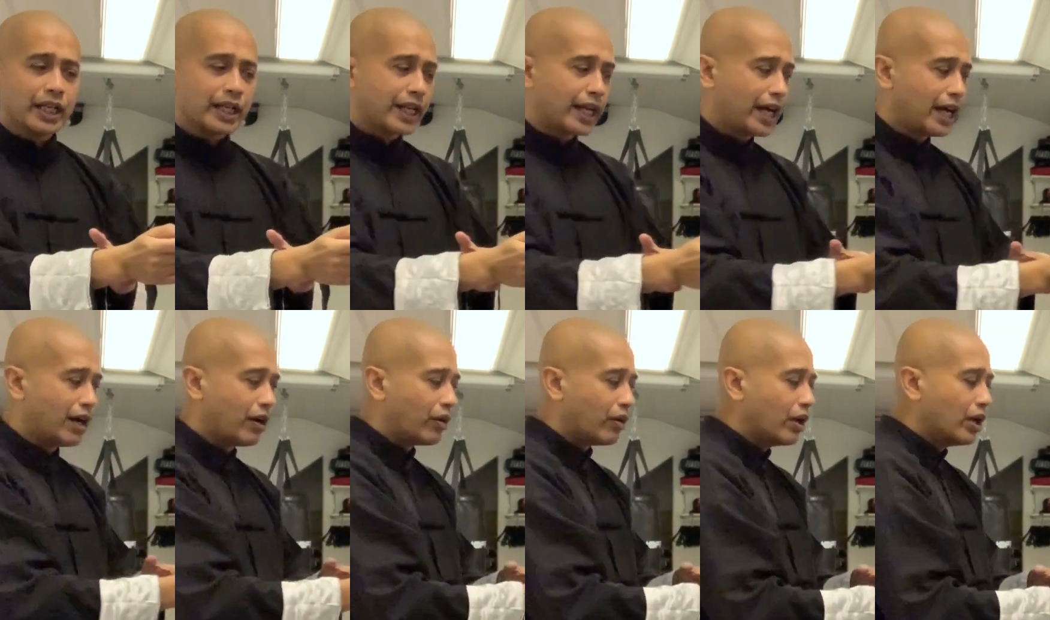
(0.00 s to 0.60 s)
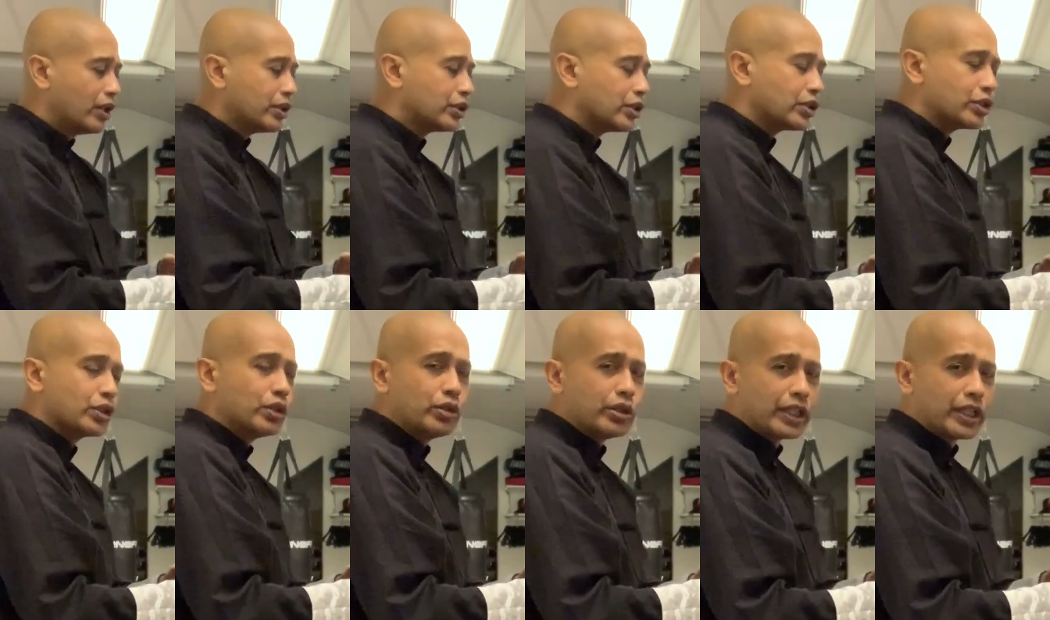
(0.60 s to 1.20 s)
Now, to
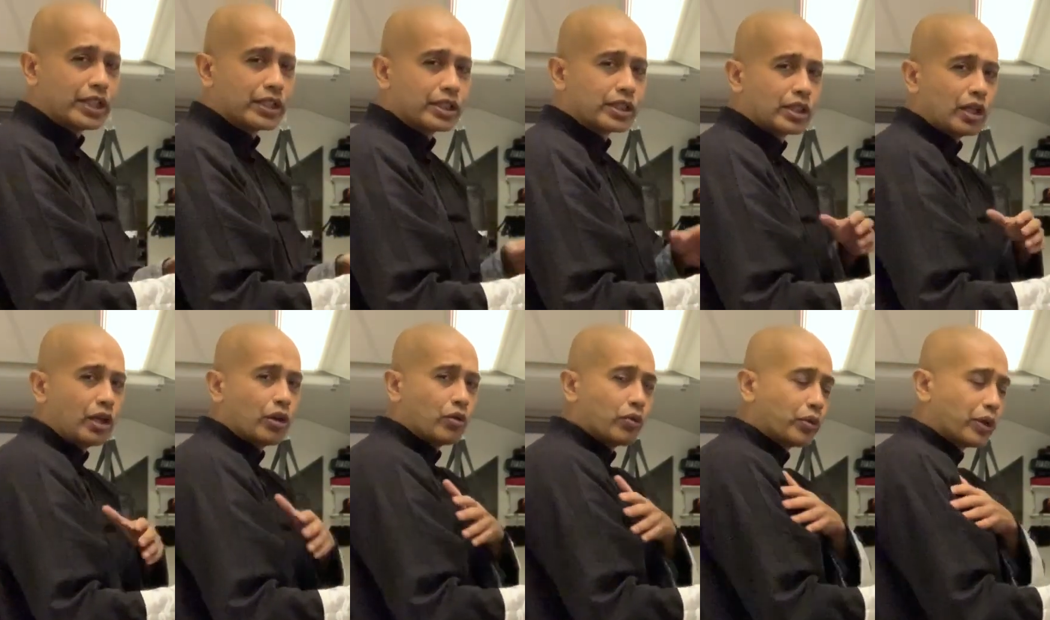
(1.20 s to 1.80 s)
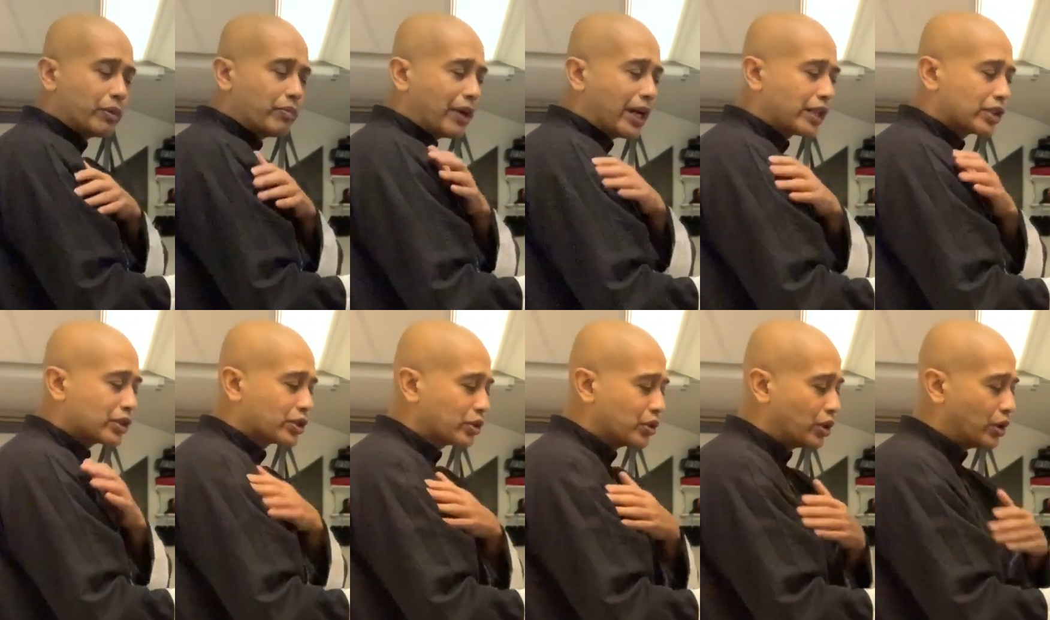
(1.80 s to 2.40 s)
do this, we make
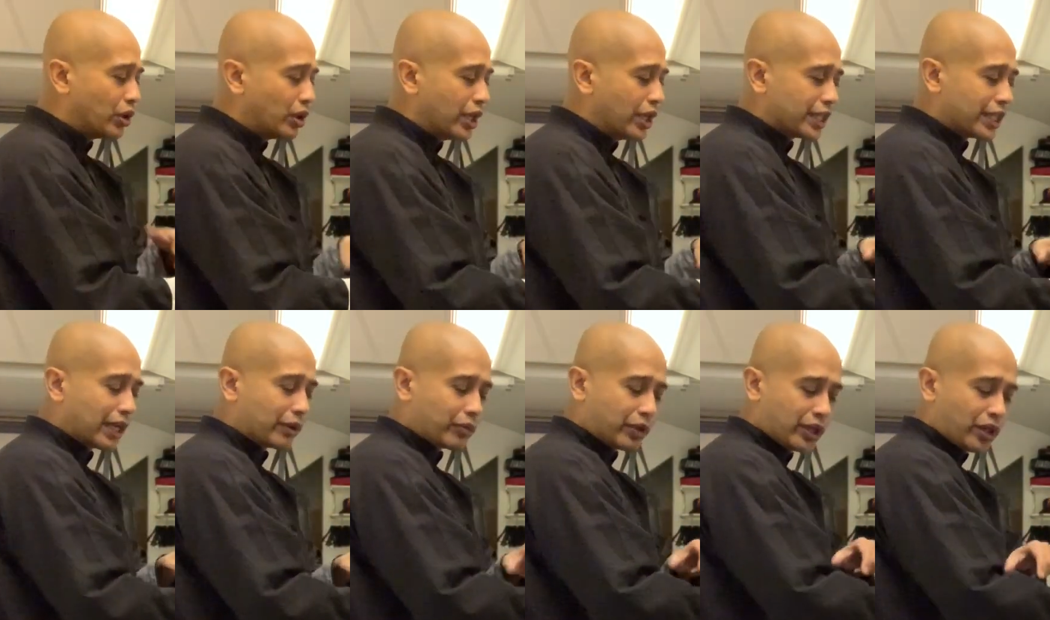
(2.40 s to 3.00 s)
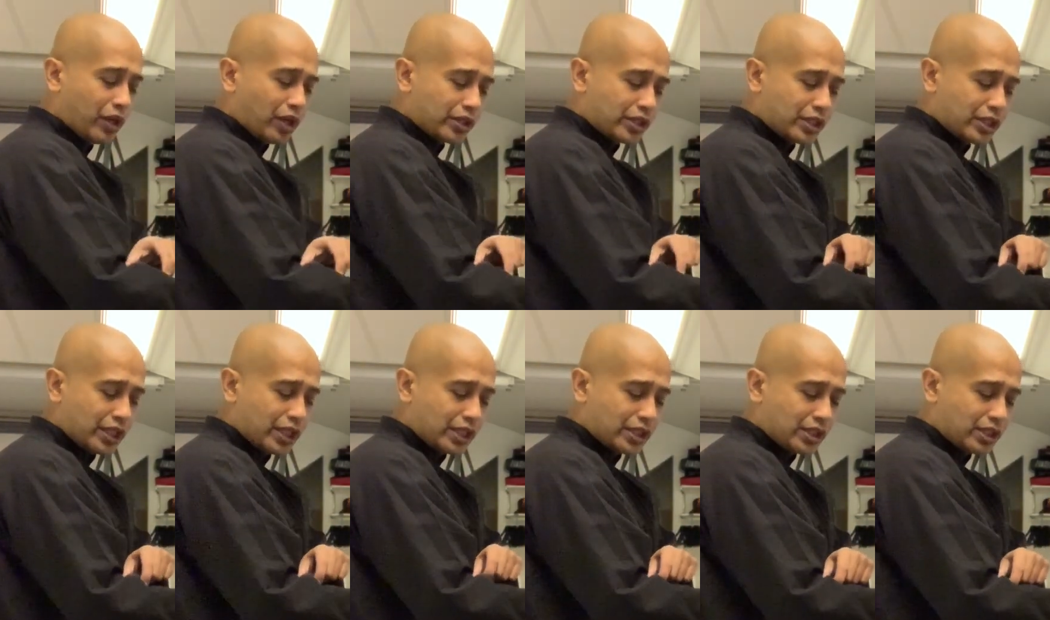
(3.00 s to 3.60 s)
sure that we're not
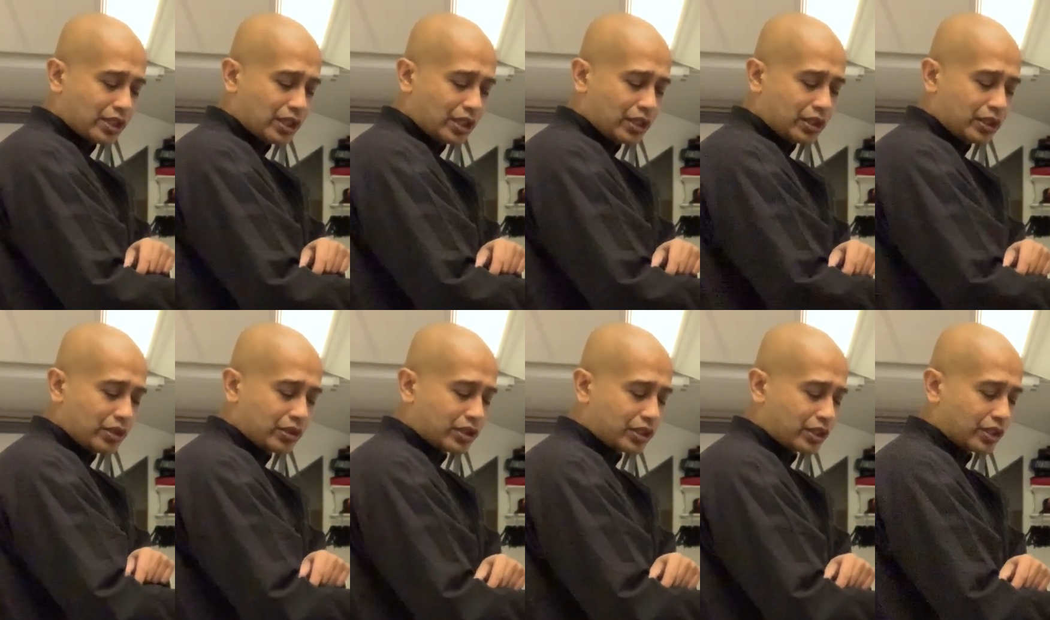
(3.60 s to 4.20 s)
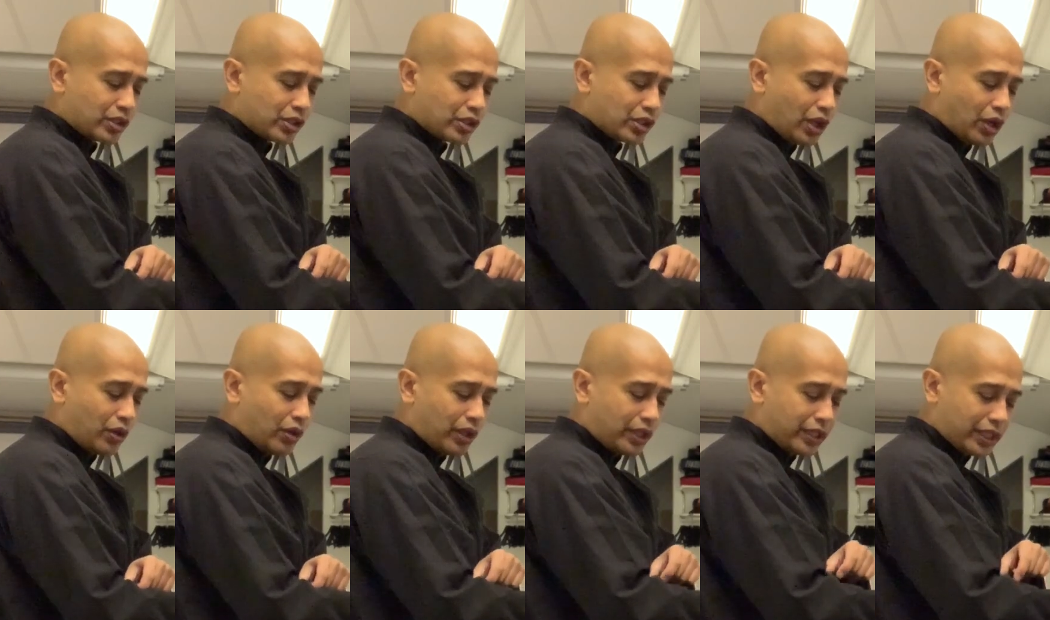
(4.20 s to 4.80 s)
just using
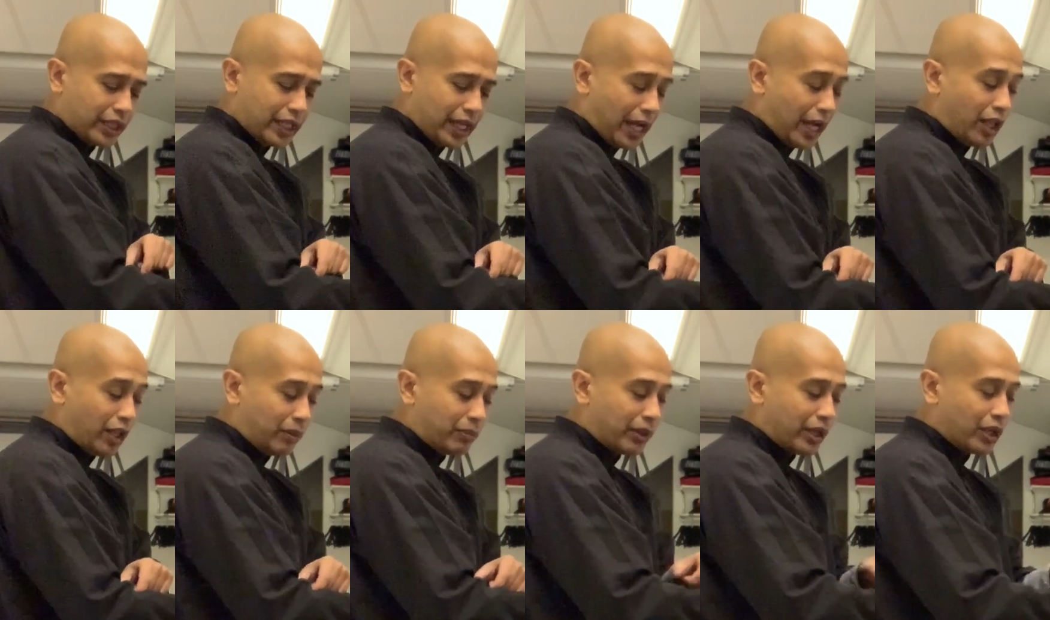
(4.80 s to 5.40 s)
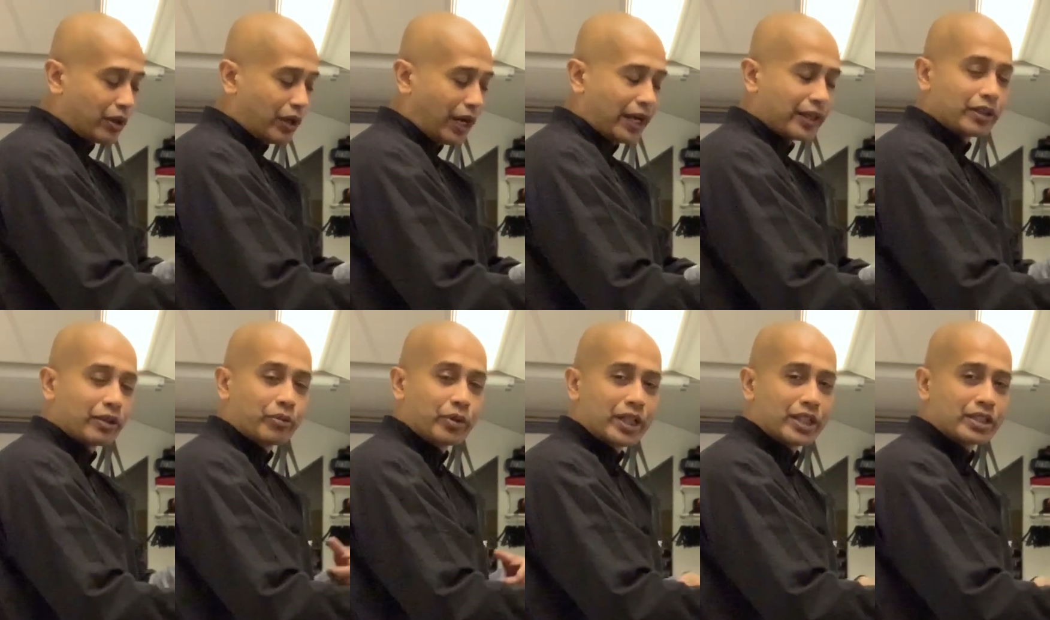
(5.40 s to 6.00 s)
the elbow and
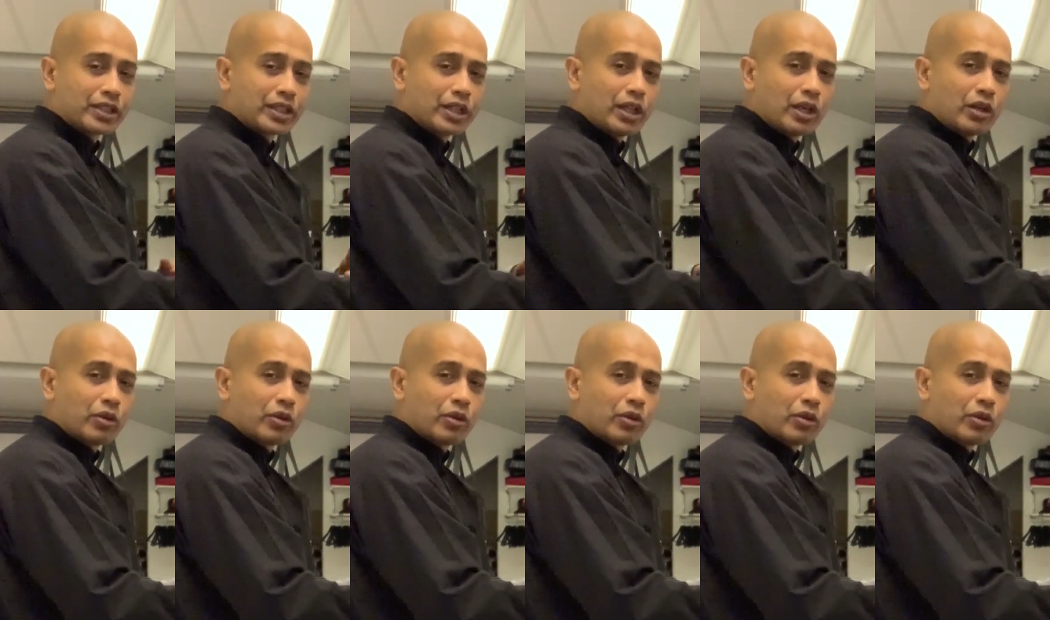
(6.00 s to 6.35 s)
the wrist,